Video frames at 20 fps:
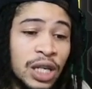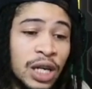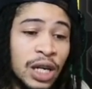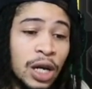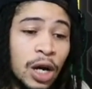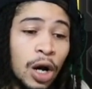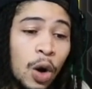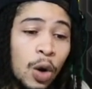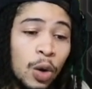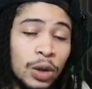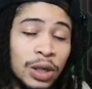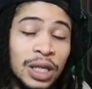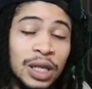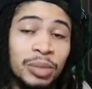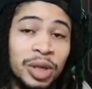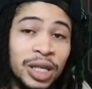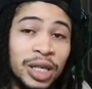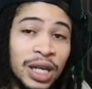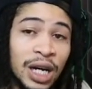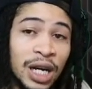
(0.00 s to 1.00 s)
only
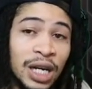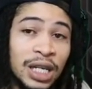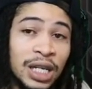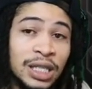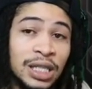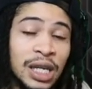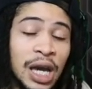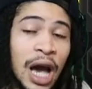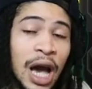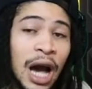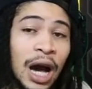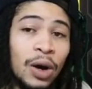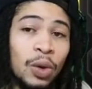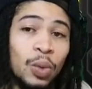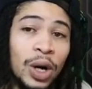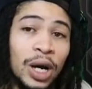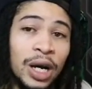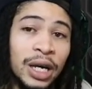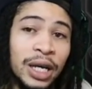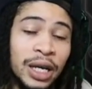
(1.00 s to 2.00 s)
because I want
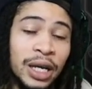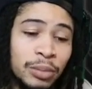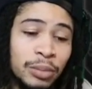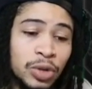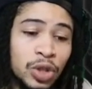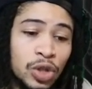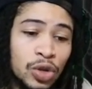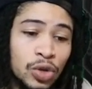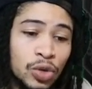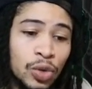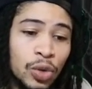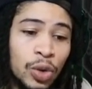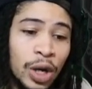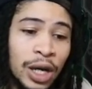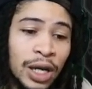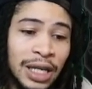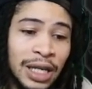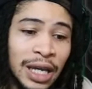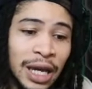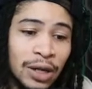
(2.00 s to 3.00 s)
him to
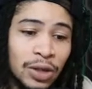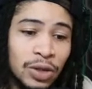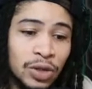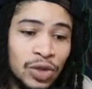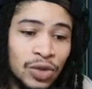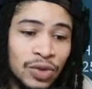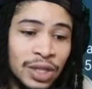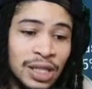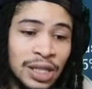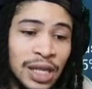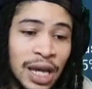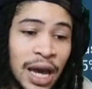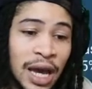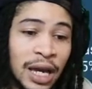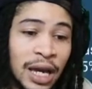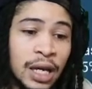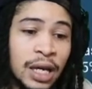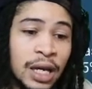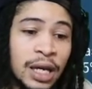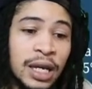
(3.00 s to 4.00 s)
counterattack
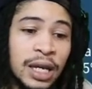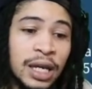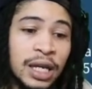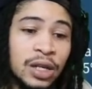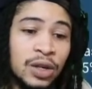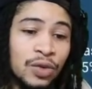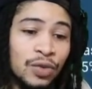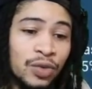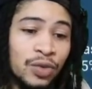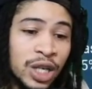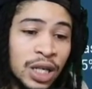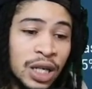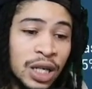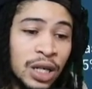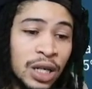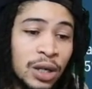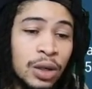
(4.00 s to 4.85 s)
in arena